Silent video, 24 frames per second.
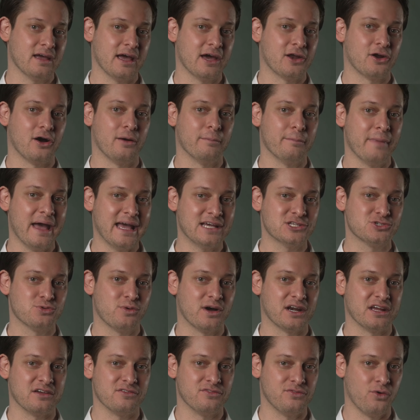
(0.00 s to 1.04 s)
and on May
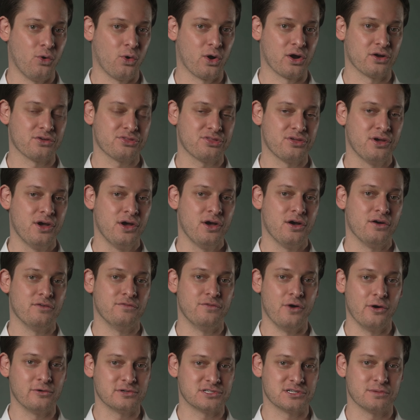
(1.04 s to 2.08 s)
24th,
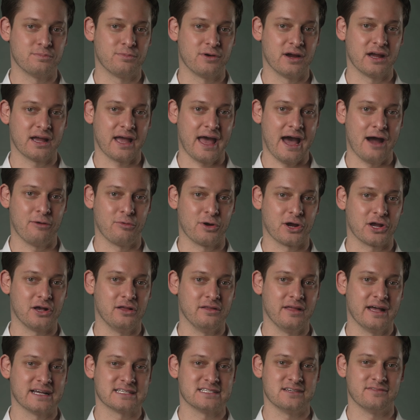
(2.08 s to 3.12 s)
vote to bring our
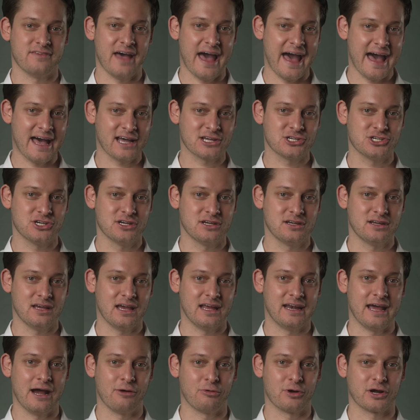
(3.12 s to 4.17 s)
collective action
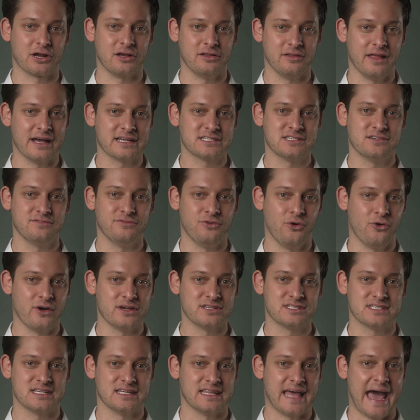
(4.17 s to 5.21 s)
and our collective
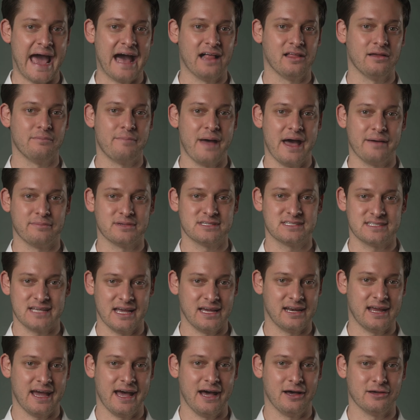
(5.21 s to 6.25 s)
voice to the Alabama
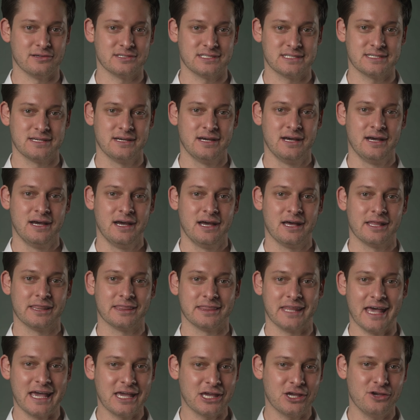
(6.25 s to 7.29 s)
State House.
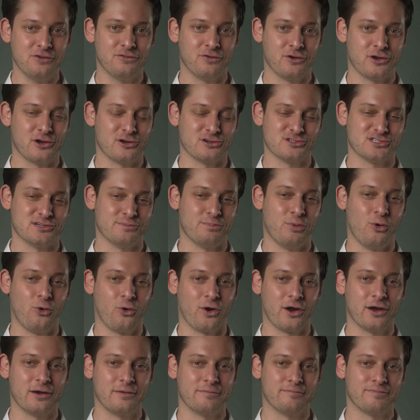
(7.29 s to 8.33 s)
Thank you for your
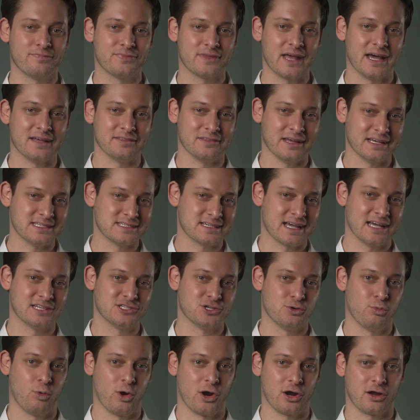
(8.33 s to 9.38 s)
support, and let's get
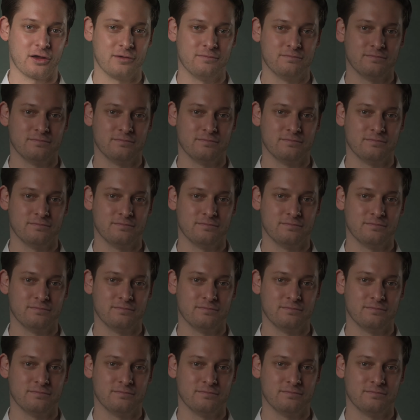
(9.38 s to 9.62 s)
to work.